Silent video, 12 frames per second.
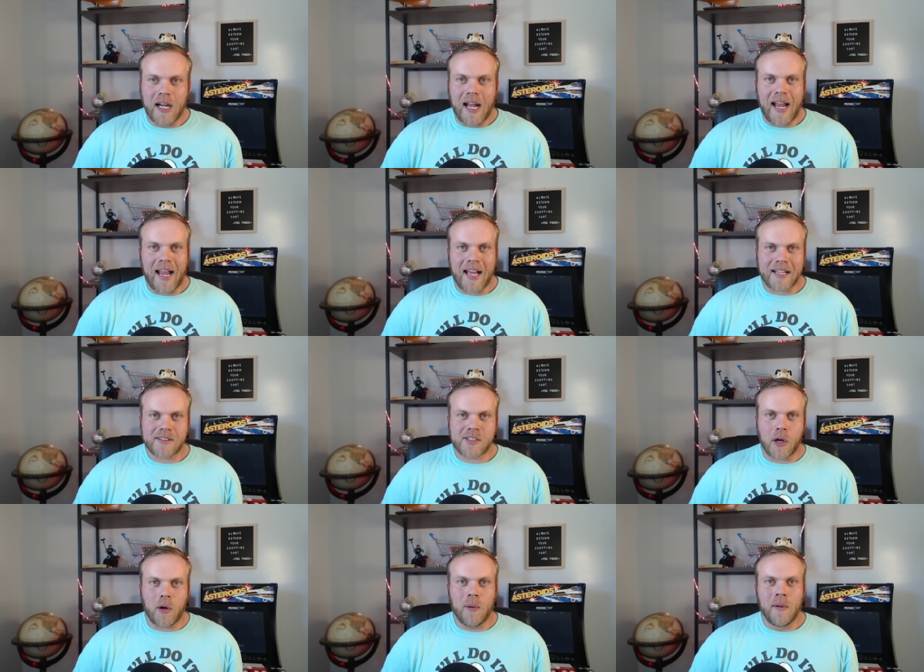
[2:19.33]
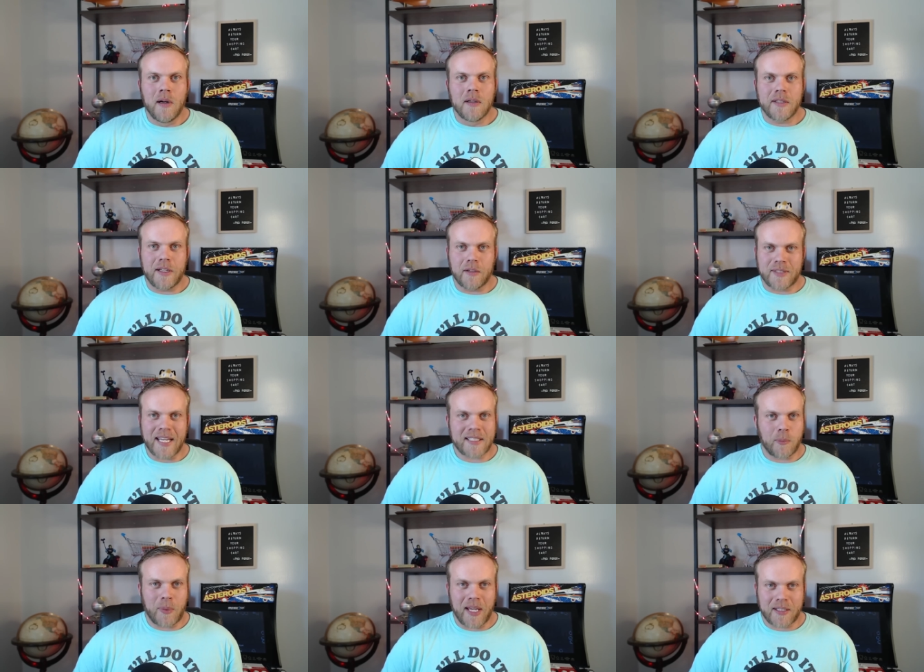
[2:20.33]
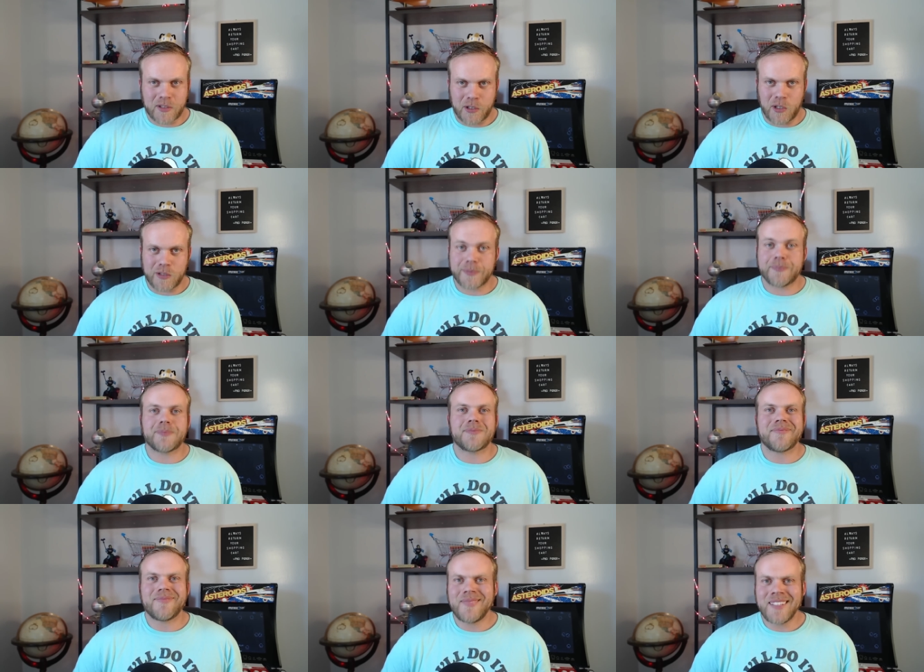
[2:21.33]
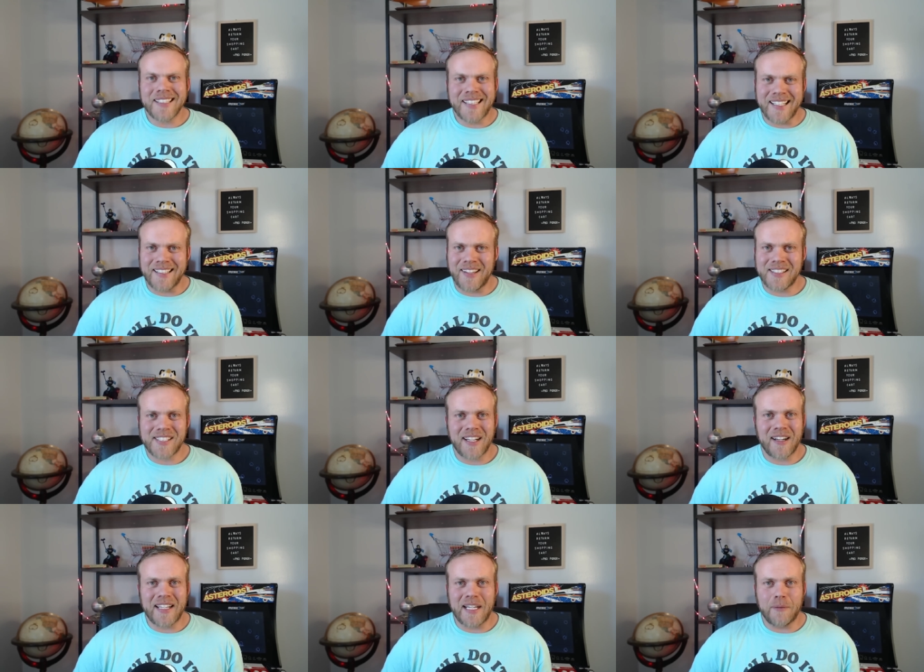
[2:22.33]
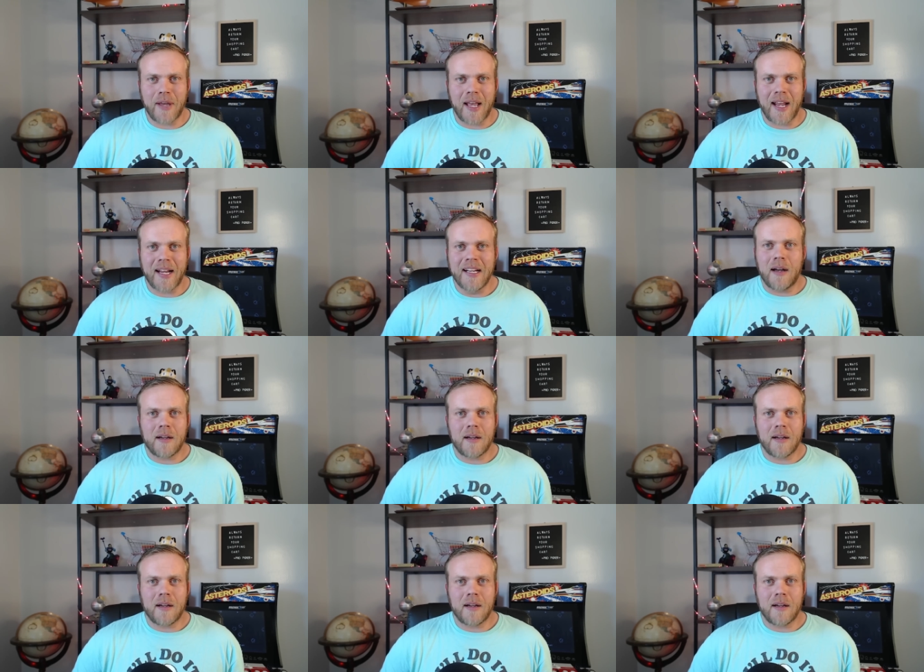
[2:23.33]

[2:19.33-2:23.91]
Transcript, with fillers: And so, you know, take the pictures, get it listed on eBay.